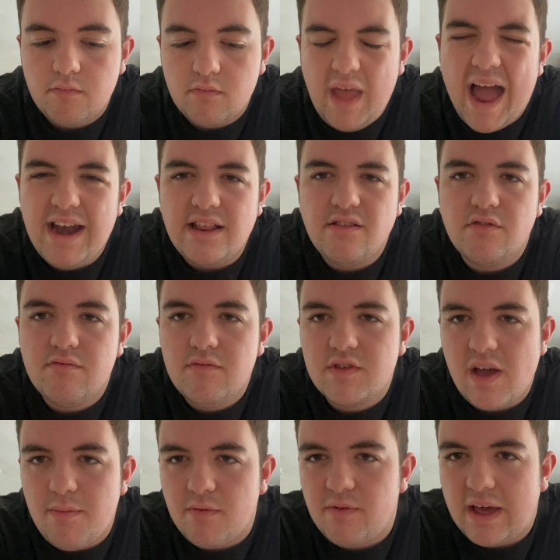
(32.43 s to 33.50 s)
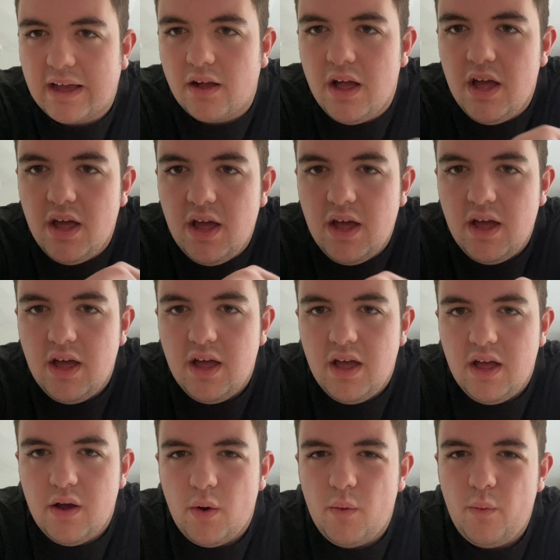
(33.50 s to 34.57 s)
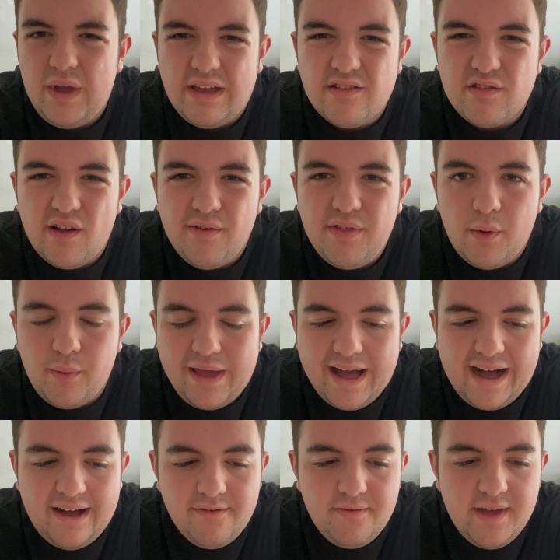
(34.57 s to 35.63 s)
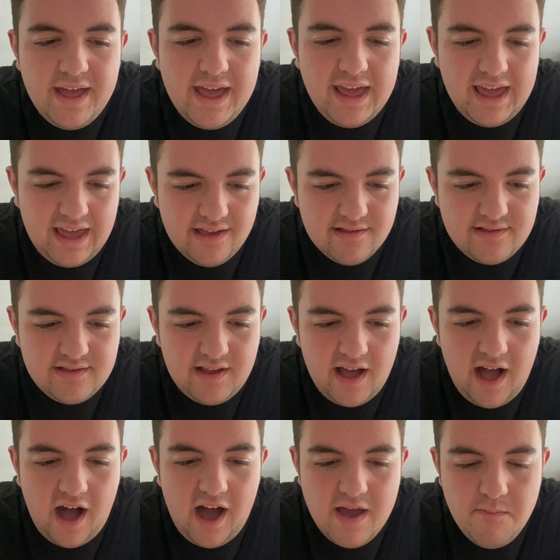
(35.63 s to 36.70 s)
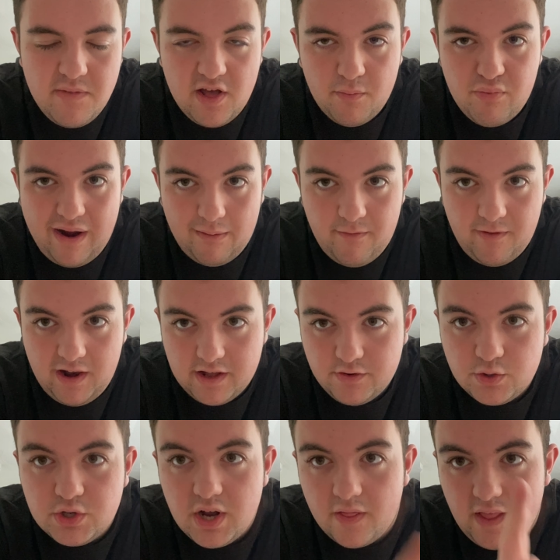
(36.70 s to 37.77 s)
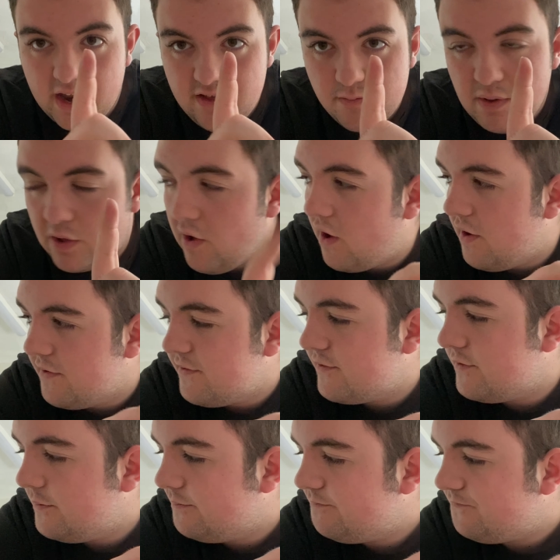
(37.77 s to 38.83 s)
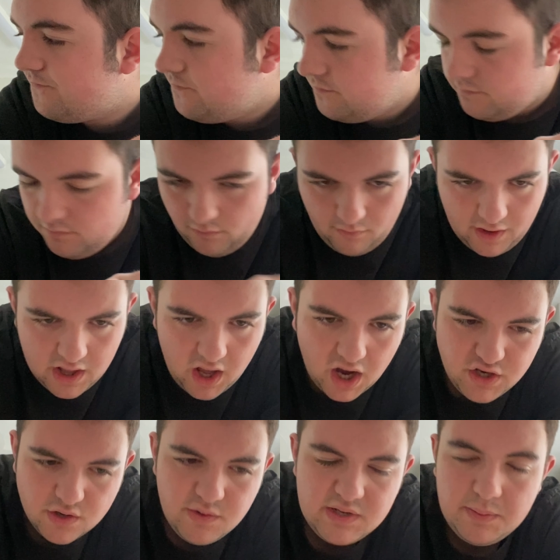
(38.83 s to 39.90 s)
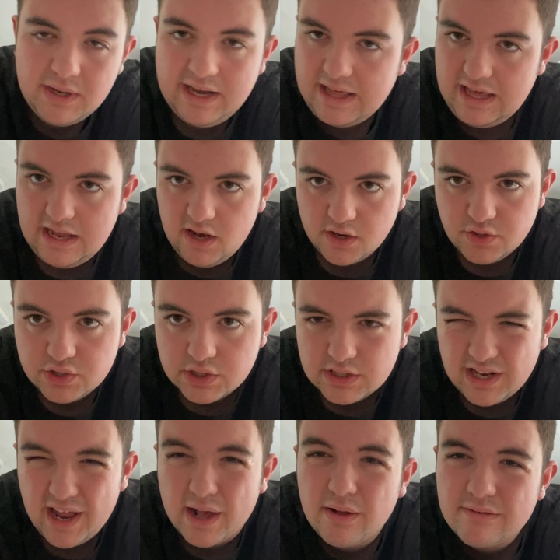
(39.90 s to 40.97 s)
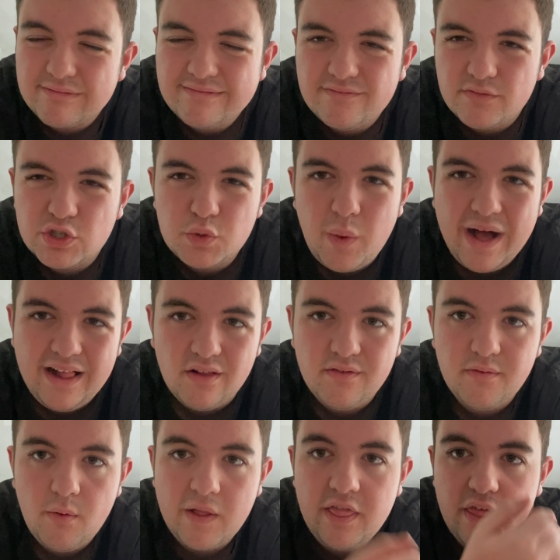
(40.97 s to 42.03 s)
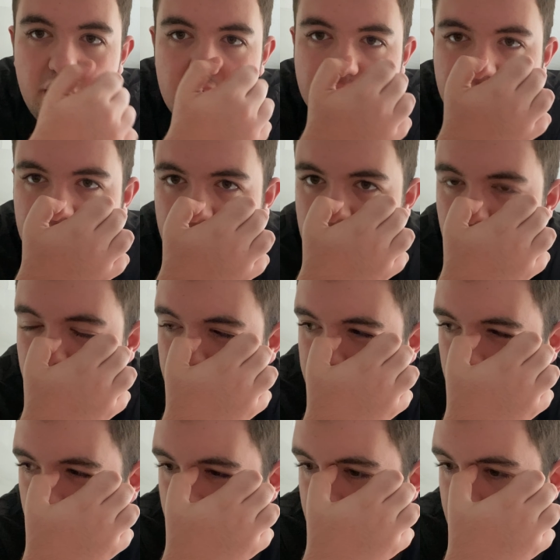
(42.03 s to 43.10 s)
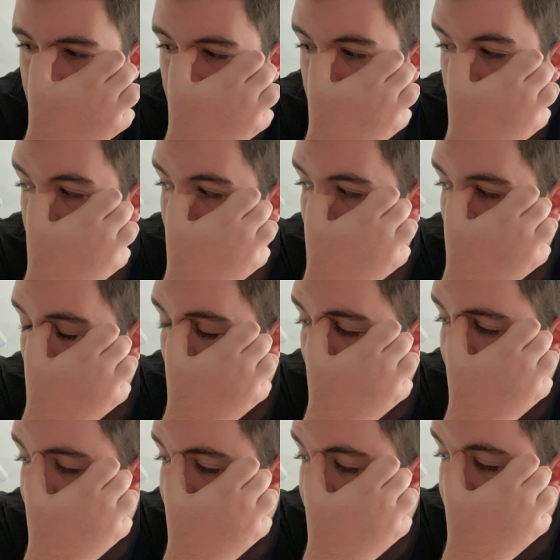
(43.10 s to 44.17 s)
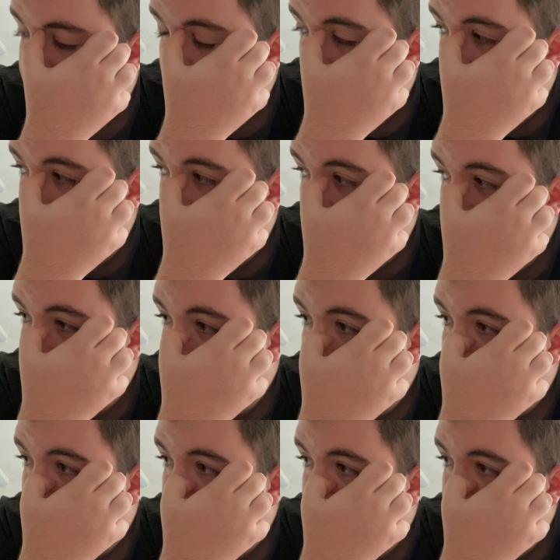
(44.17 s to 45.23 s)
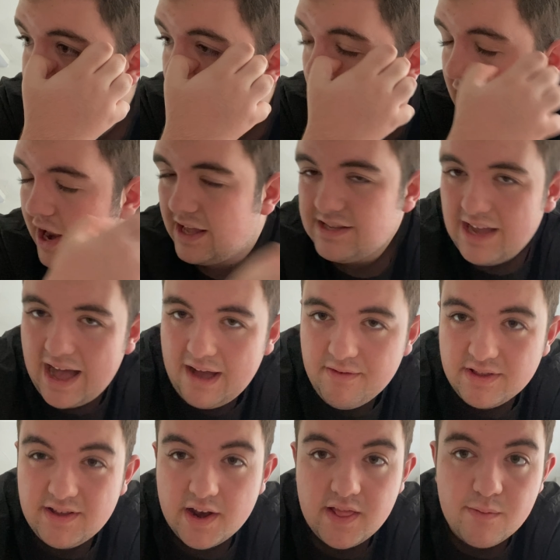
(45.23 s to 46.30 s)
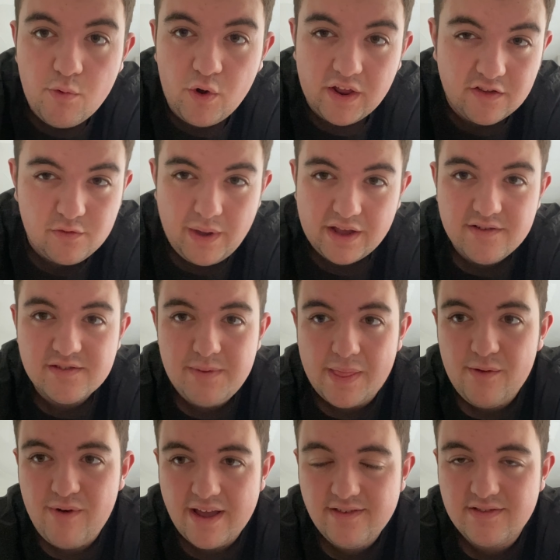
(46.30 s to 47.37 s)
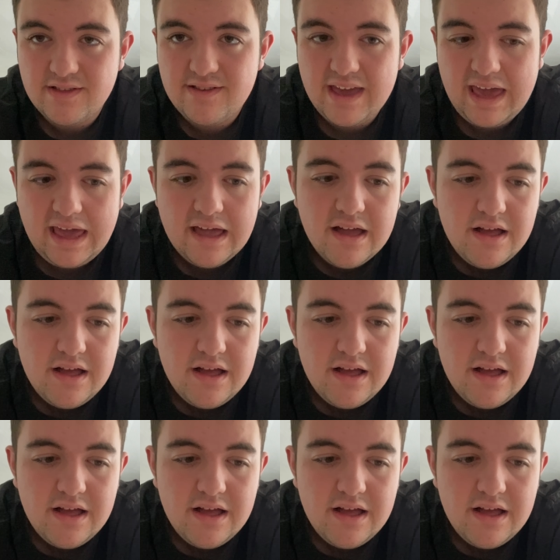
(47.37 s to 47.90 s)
any type of like weeks off that we have, is I meal prep for lunch, and that is because I don't typically eat lunch until like 1:30ish, and I like to have it done in the morning so I can spend the rest of the day